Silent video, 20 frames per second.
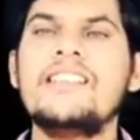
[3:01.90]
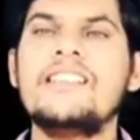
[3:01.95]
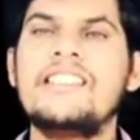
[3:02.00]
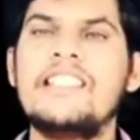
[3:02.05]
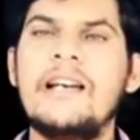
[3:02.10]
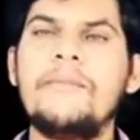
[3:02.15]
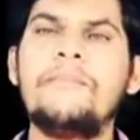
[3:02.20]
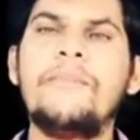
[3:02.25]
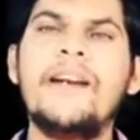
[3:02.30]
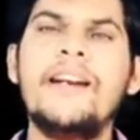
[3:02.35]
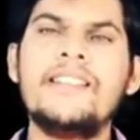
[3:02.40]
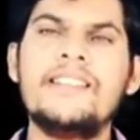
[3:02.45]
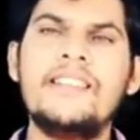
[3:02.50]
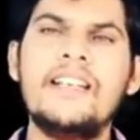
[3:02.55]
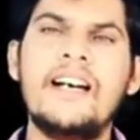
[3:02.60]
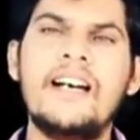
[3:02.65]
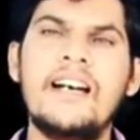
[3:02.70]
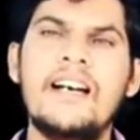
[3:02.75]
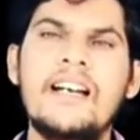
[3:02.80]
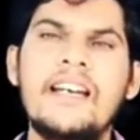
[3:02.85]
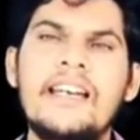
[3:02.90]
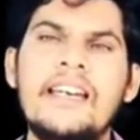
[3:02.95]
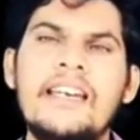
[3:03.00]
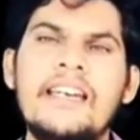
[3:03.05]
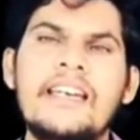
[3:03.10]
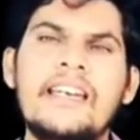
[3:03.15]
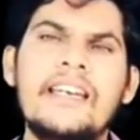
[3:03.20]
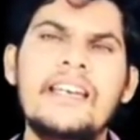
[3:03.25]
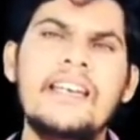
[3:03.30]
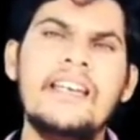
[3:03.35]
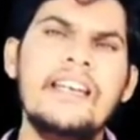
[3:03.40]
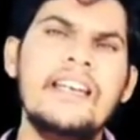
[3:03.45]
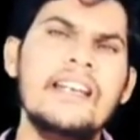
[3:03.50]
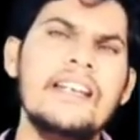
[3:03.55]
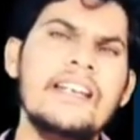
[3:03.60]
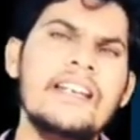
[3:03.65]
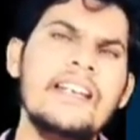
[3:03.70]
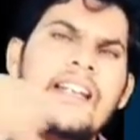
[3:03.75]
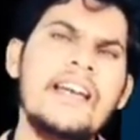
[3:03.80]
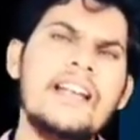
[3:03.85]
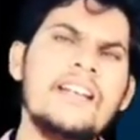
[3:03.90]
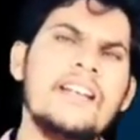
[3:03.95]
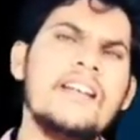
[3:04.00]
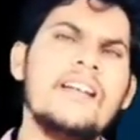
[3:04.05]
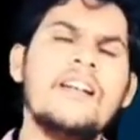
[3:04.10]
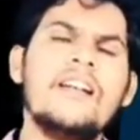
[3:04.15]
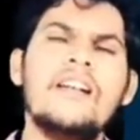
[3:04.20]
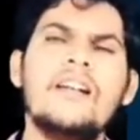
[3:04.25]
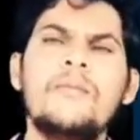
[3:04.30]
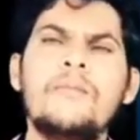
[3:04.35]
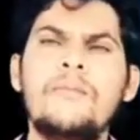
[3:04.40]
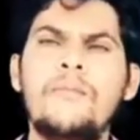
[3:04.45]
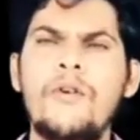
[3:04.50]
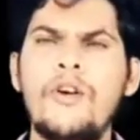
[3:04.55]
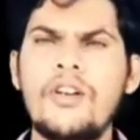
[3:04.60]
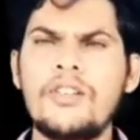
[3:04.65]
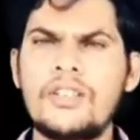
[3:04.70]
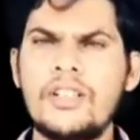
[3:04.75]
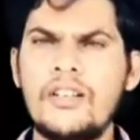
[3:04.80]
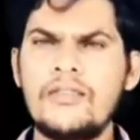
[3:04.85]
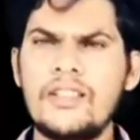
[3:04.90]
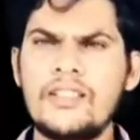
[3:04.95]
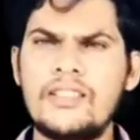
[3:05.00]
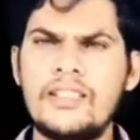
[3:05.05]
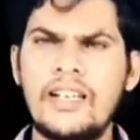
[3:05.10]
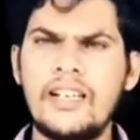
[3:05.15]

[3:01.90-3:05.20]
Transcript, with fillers: separates the inner portion of the